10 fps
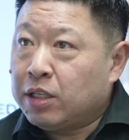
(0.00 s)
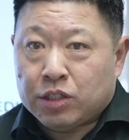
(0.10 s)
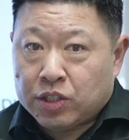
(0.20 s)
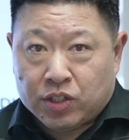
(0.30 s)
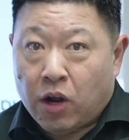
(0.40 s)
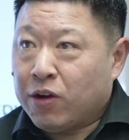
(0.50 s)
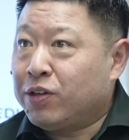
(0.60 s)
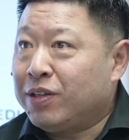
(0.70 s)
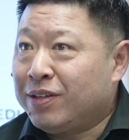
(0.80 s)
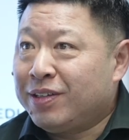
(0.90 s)
Just
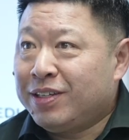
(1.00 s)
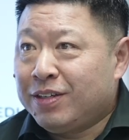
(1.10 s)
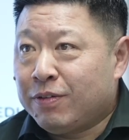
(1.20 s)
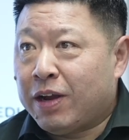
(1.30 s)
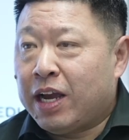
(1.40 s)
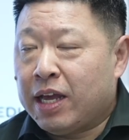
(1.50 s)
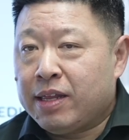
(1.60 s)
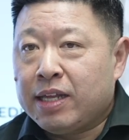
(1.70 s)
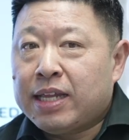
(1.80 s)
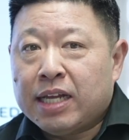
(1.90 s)
start, right? I
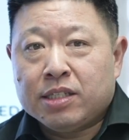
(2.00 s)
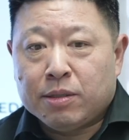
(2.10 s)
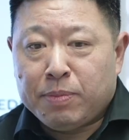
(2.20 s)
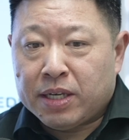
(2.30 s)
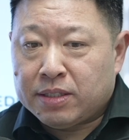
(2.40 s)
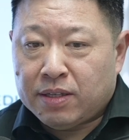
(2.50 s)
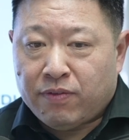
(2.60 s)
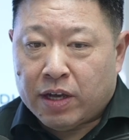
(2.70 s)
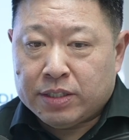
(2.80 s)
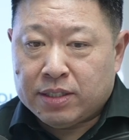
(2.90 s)
think that's the biggest
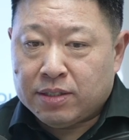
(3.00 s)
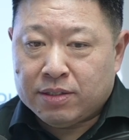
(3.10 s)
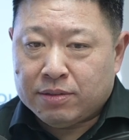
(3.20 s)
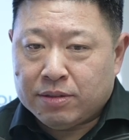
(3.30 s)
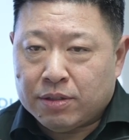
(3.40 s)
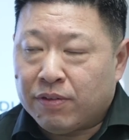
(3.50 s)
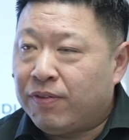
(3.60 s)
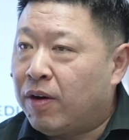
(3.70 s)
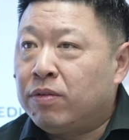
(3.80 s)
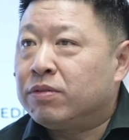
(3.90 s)
advice is your
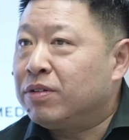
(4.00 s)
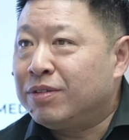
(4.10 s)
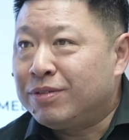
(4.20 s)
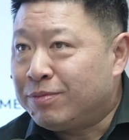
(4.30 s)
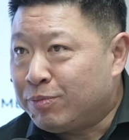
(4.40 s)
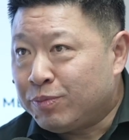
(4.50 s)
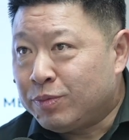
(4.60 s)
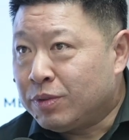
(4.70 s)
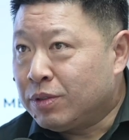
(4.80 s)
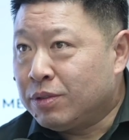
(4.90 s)
phone.
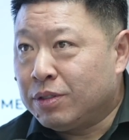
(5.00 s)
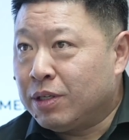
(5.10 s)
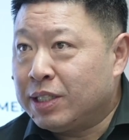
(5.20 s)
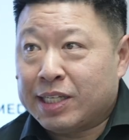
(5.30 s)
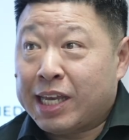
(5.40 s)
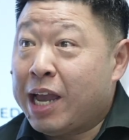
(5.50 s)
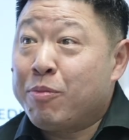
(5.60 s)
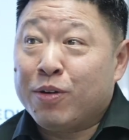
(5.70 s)
It's a camera.